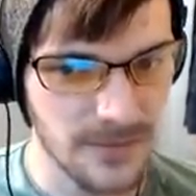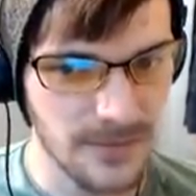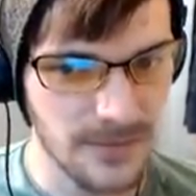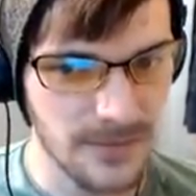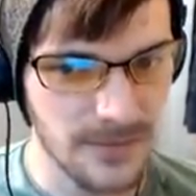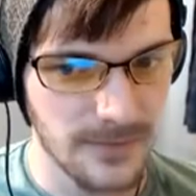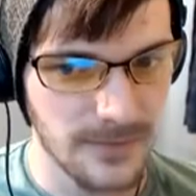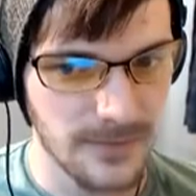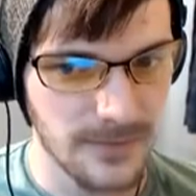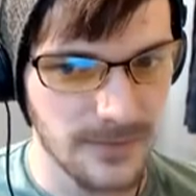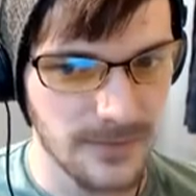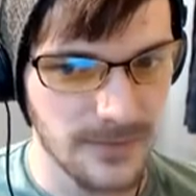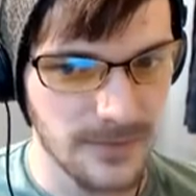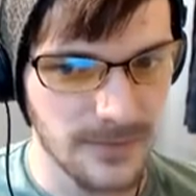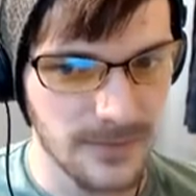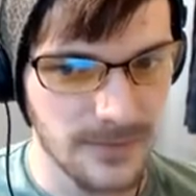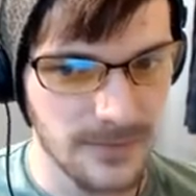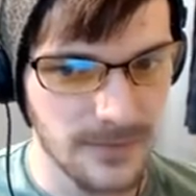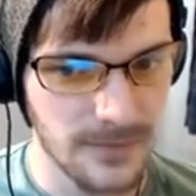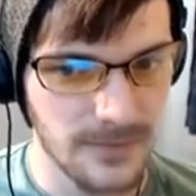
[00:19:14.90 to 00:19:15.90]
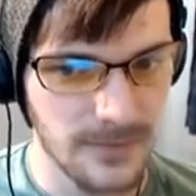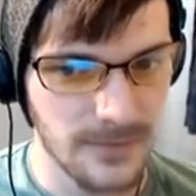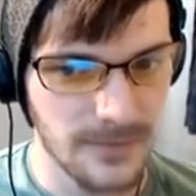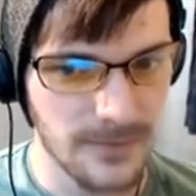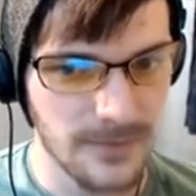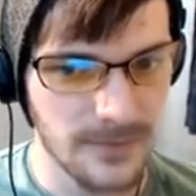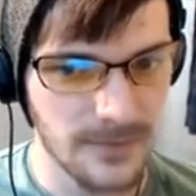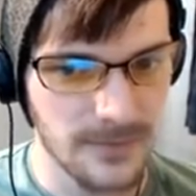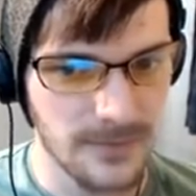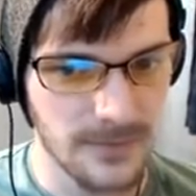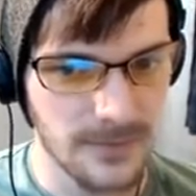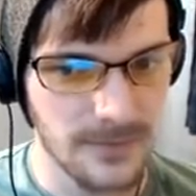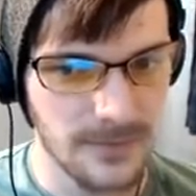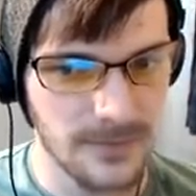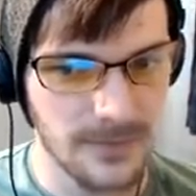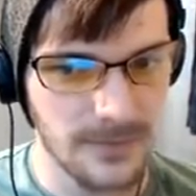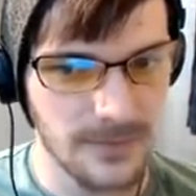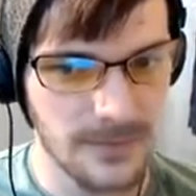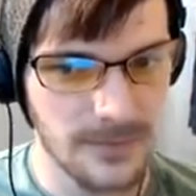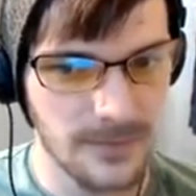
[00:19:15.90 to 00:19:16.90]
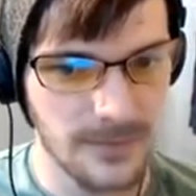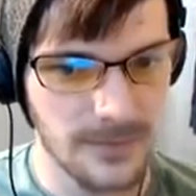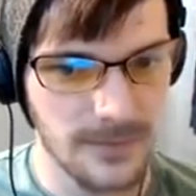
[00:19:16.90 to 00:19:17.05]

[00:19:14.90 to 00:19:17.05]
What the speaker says: (no one is talking)